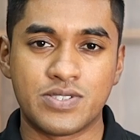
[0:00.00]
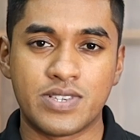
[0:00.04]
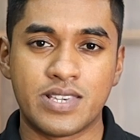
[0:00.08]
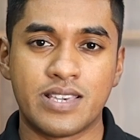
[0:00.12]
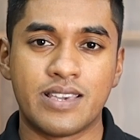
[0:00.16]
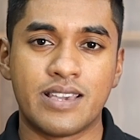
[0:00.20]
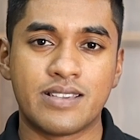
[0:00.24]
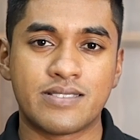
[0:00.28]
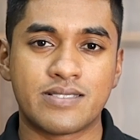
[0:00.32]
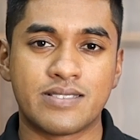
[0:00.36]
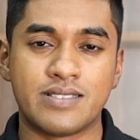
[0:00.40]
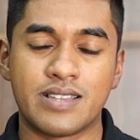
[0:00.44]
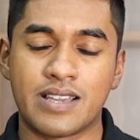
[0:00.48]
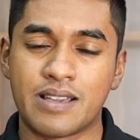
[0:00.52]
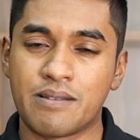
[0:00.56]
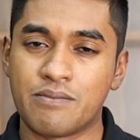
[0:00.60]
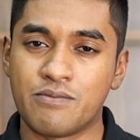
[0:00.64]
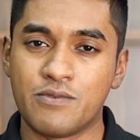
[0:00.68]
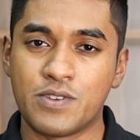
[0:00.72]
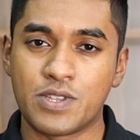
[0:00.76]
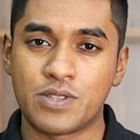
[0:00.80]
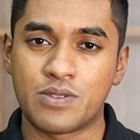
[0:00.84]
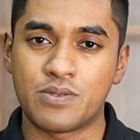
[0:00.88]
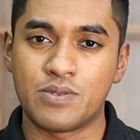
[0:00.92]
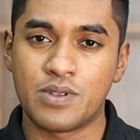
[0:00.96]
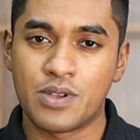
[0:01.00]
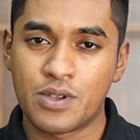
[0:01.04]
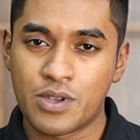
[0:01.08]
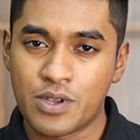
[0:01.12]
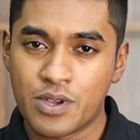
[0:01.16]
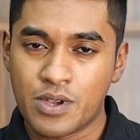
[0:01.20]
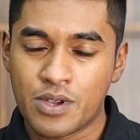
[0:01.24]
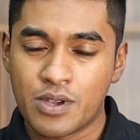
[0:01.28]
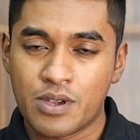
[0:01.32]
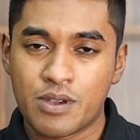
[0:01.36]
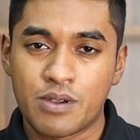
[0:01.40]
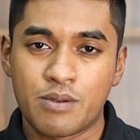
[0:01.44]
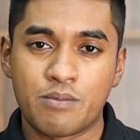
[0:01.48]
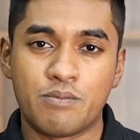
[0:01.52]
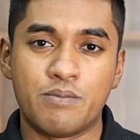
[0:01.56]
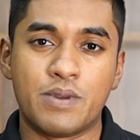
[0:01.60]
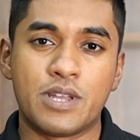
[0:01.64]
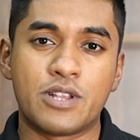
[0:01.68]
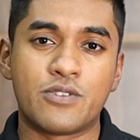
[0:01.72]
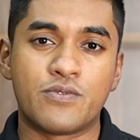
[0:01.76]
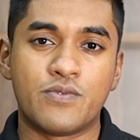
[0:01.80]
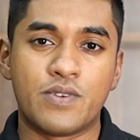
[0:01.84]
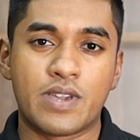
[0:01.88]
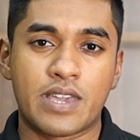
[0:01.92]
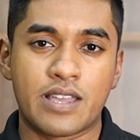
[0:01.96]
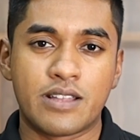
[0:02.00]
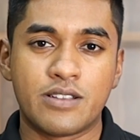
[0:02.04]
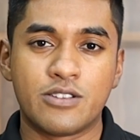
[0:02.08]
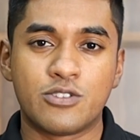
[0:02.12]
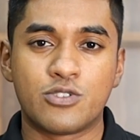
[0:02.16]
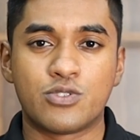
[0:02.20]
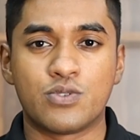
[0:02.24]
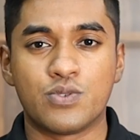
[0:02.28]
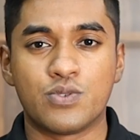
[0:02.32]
a G S D with between